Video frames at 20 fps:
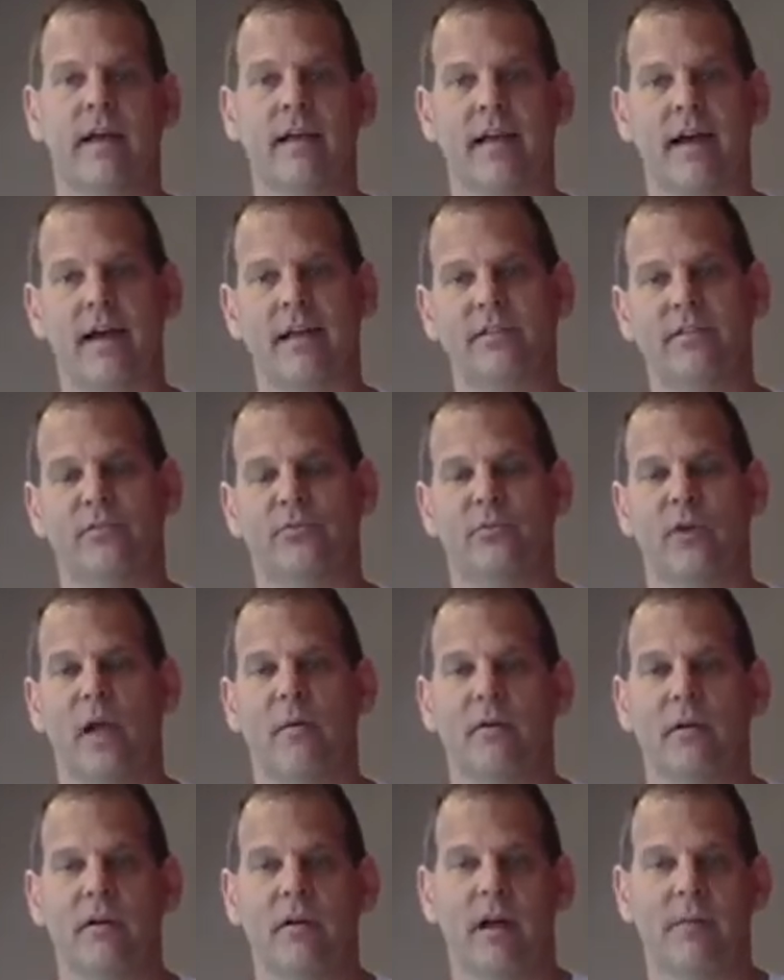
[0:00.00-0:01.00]
Hi guys, it's
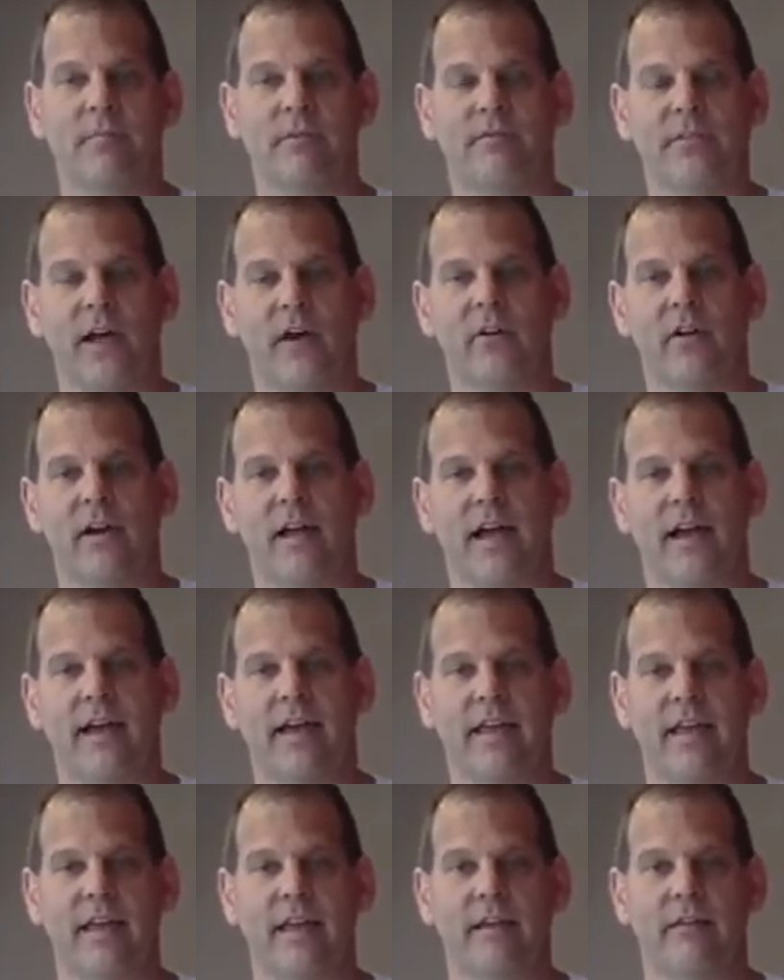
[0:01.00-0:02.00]
Robert. I'm the flower guy
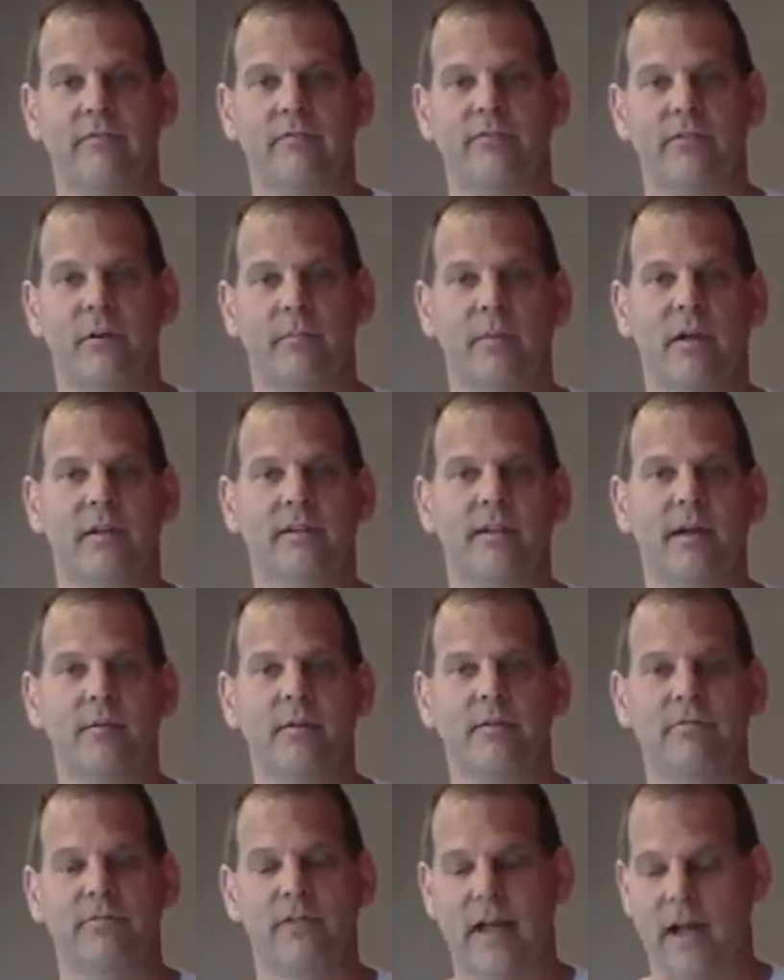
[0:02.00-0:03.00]
again from
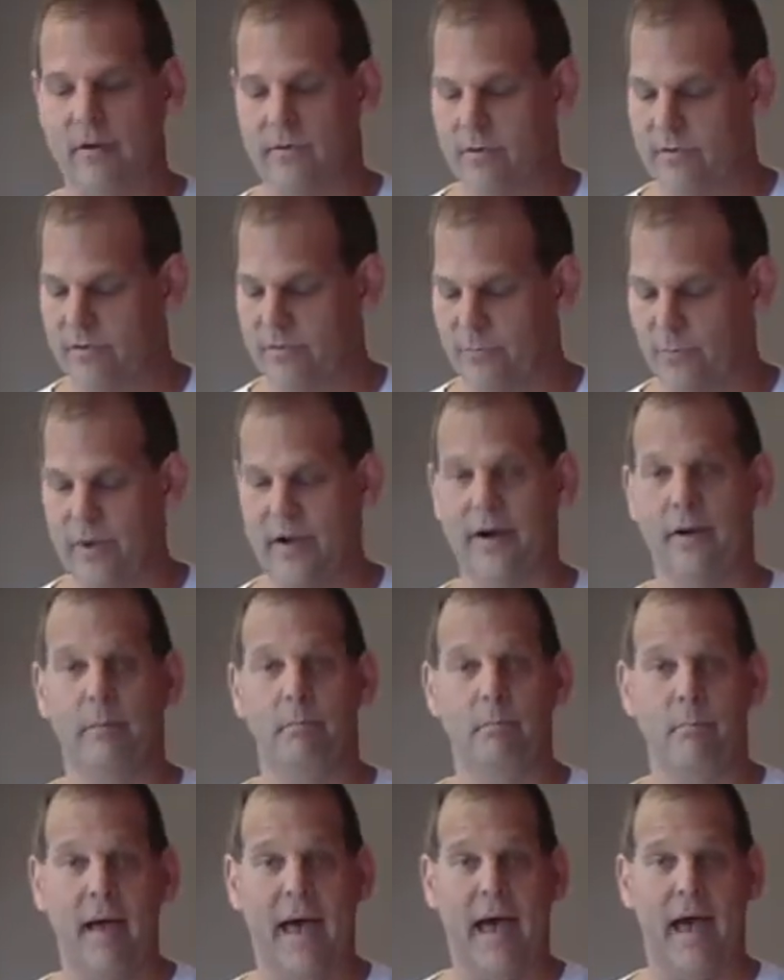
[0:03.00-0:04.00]
LW Flowers. We are
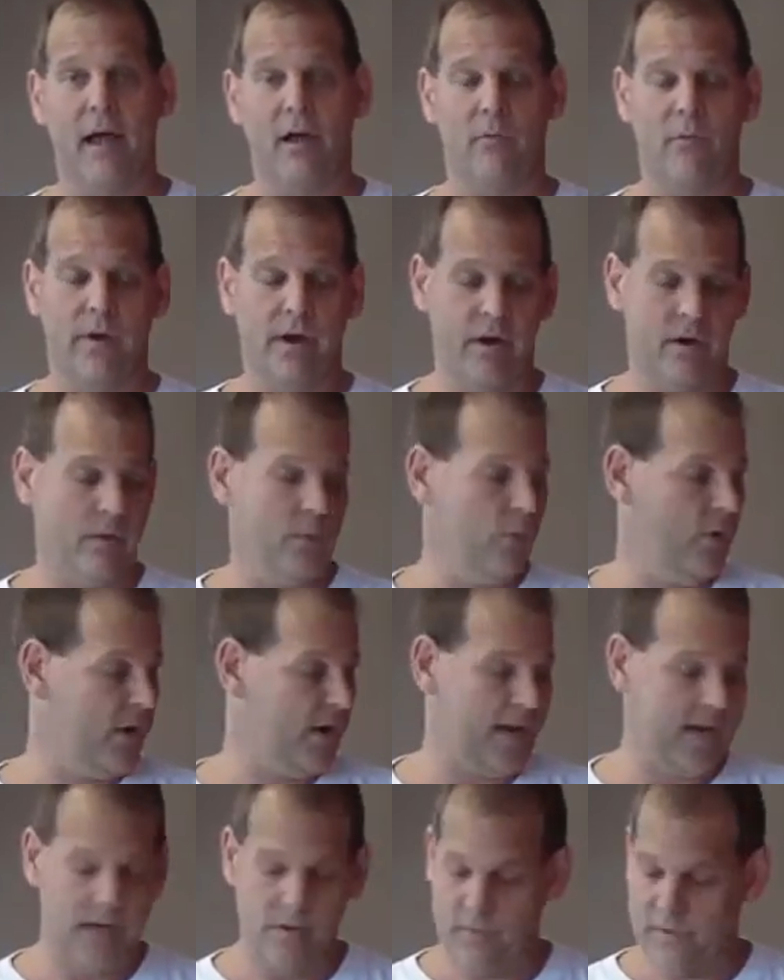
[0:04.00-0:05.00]
back. We are
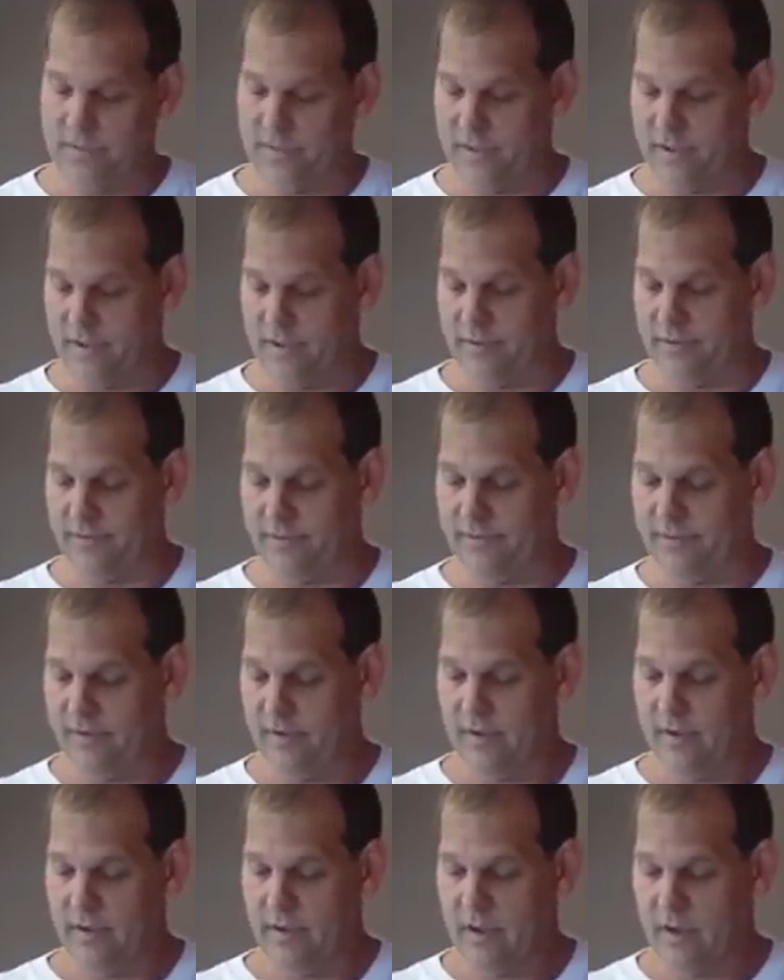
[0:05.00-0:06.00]
working with these
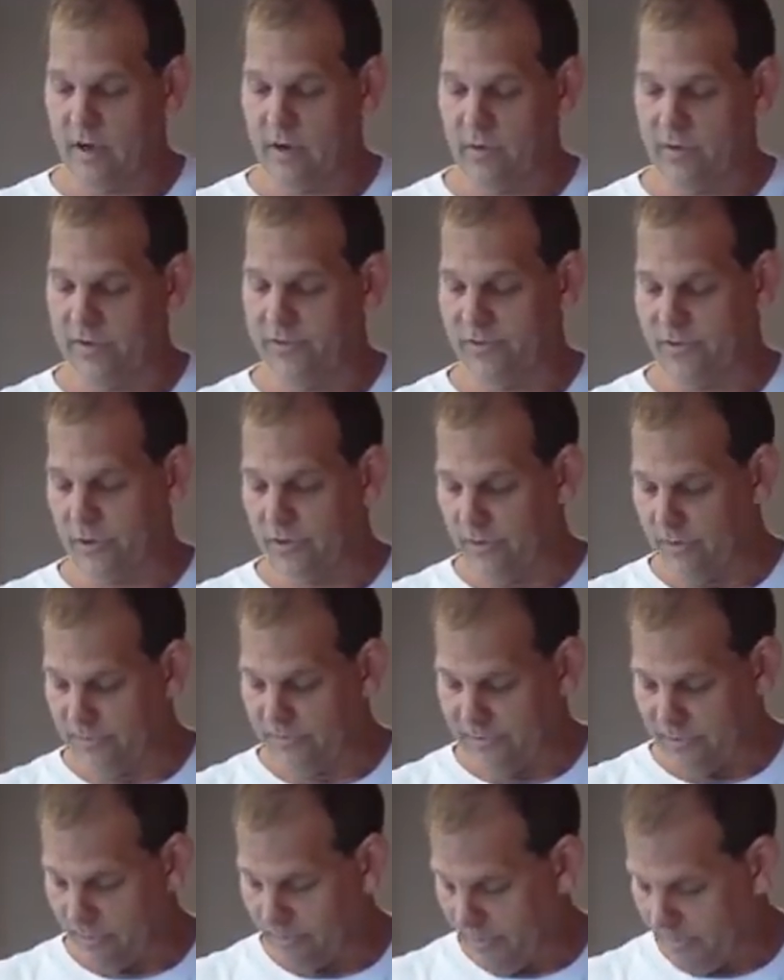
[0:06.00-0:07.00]

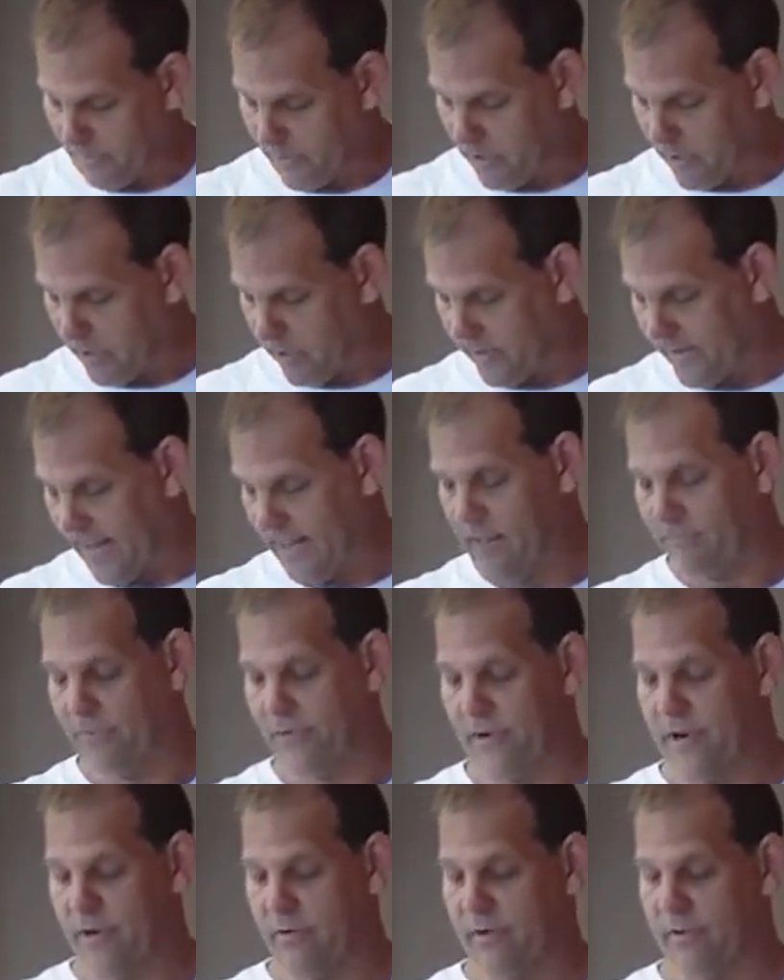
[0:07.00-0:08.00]
crystals. Some people call
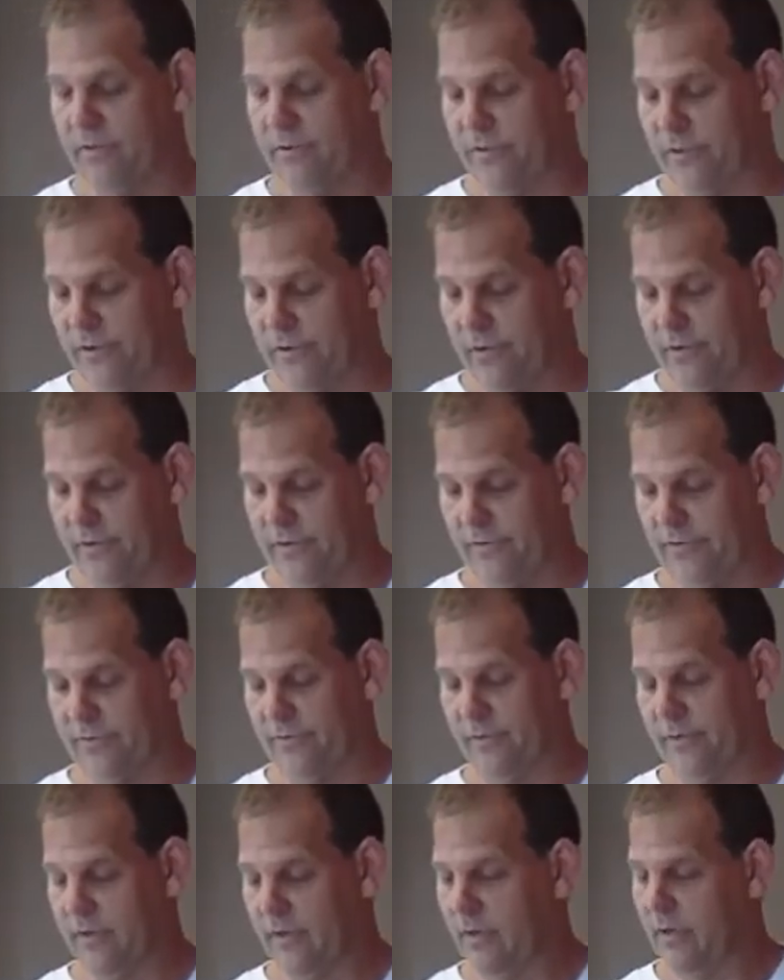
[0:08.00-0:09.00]
California
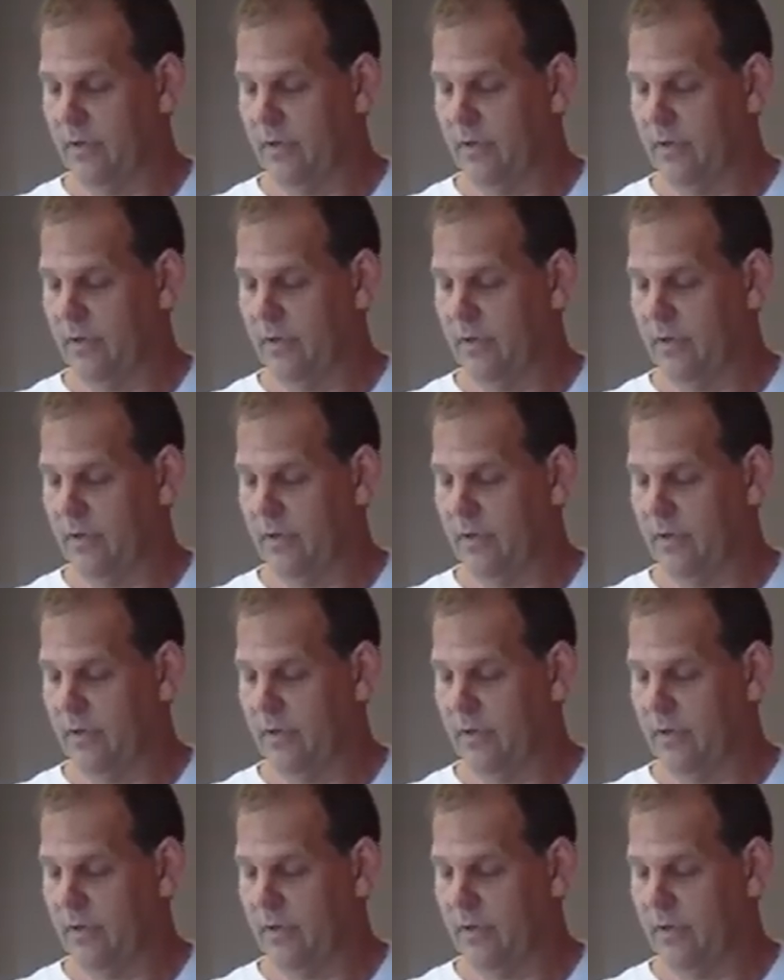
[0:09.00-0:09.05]
crystals.